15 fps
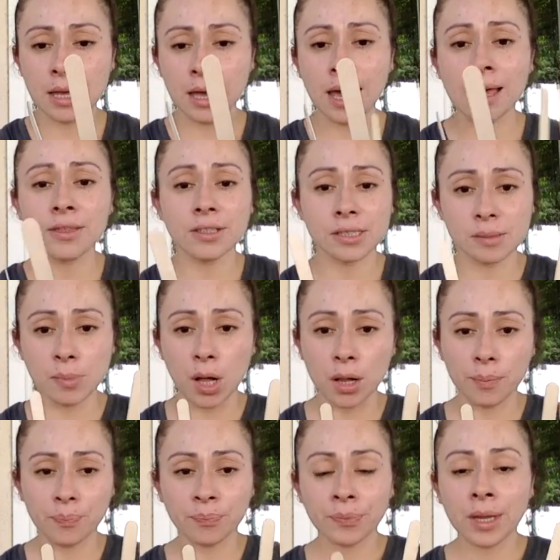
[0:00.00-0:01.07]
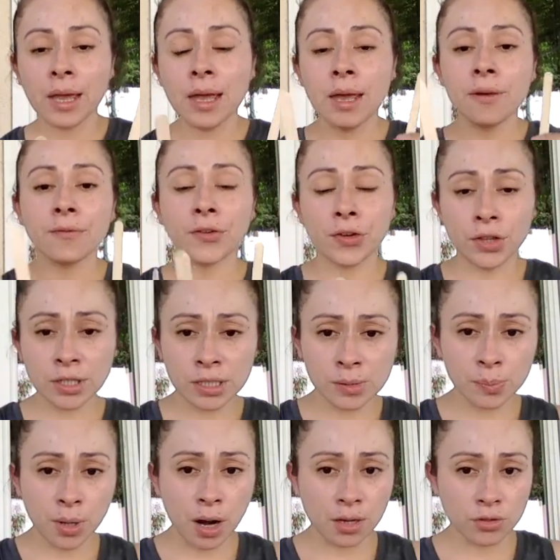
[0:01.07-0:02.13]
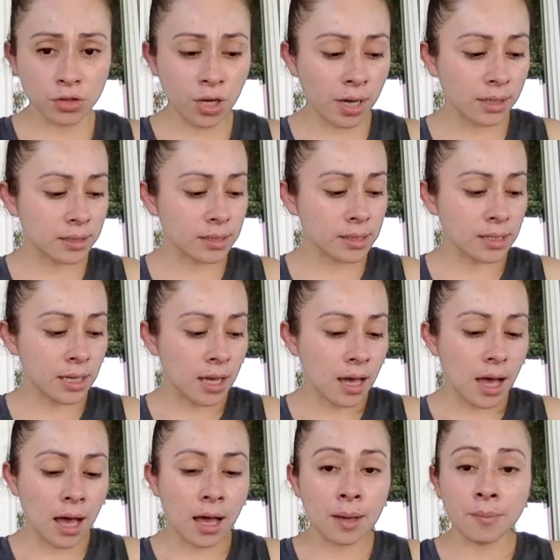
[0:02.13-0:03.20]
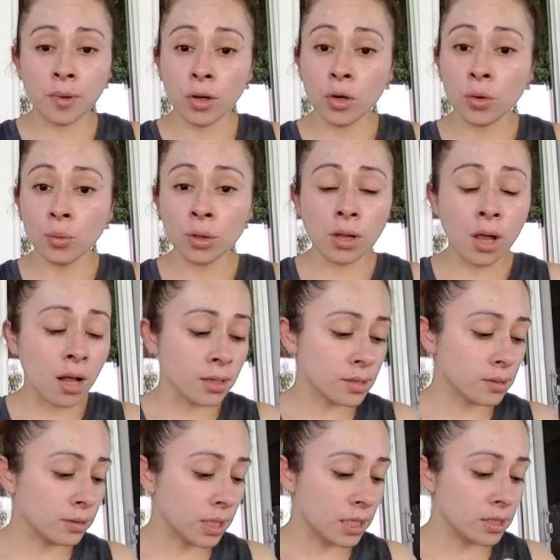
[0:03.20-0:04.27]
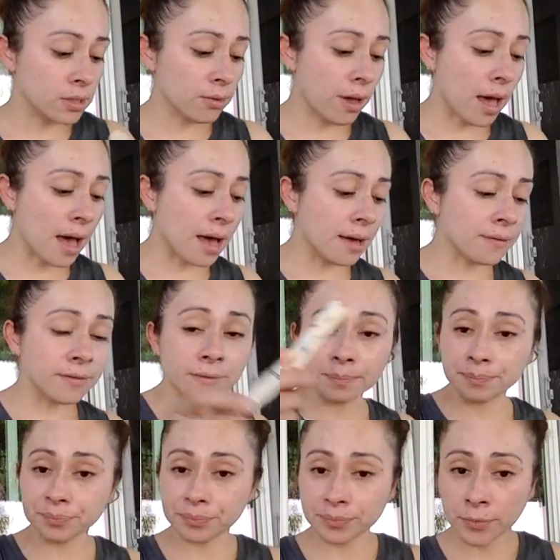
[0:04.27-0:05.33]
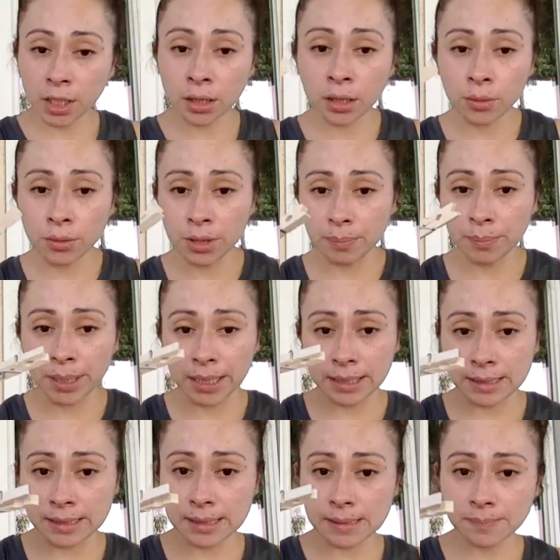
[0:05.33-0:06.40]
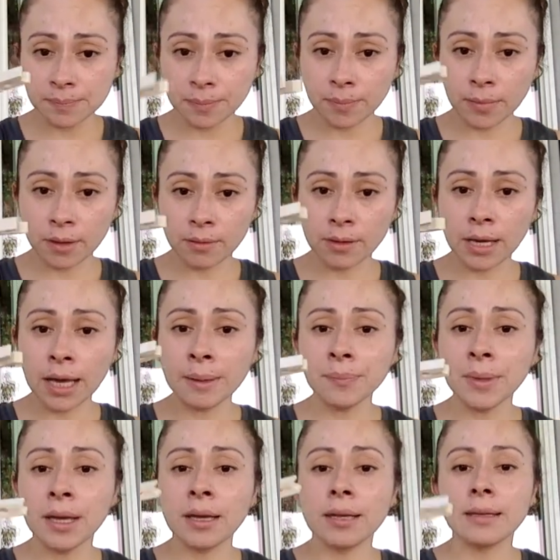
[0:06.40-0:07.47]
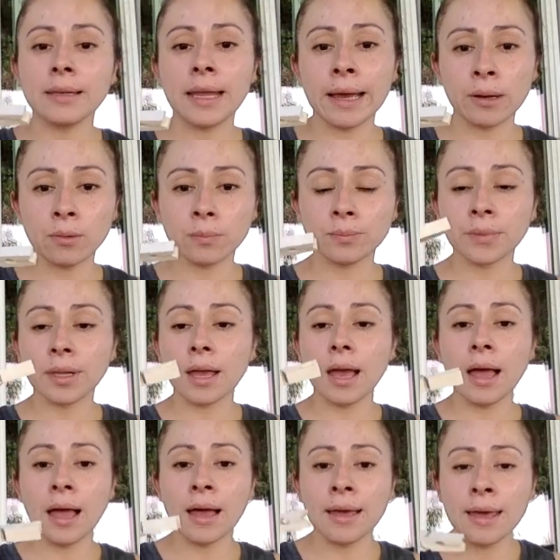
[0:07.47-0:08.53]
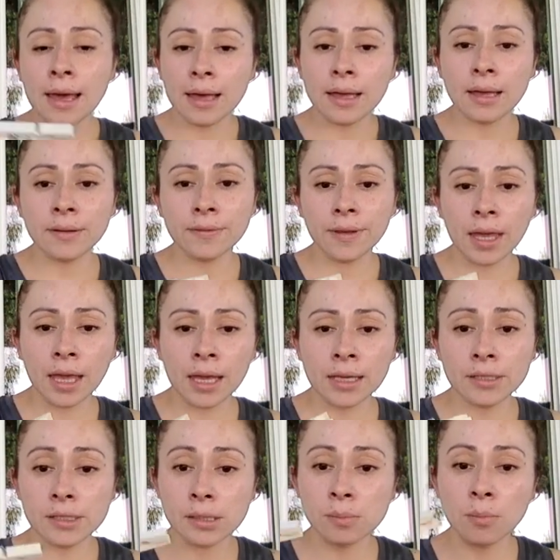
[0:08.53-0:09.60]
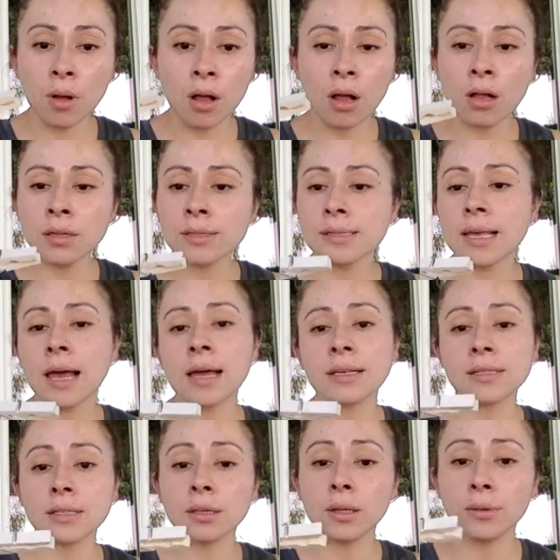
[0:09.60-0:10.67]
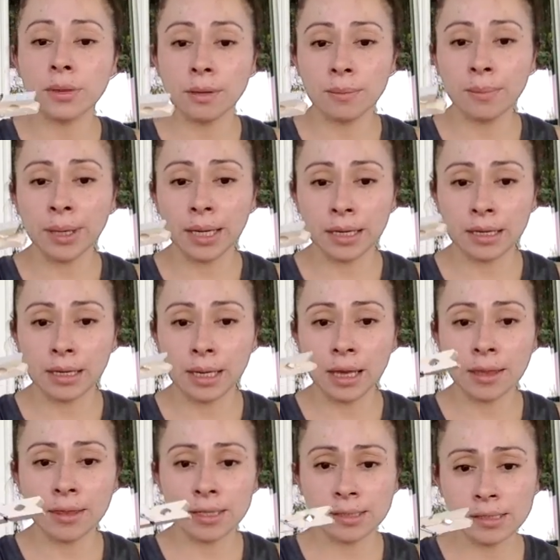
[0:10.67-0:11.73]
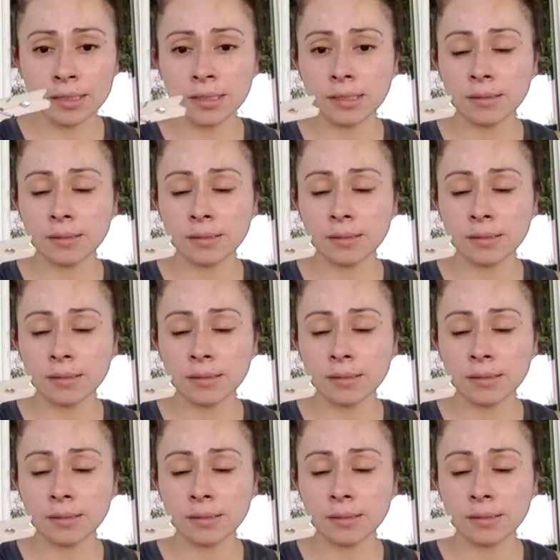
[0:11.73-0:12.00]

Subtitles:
and the small. For this project, you will also need to have clothing pins. Okay, now I have a small size clothing pin, and this is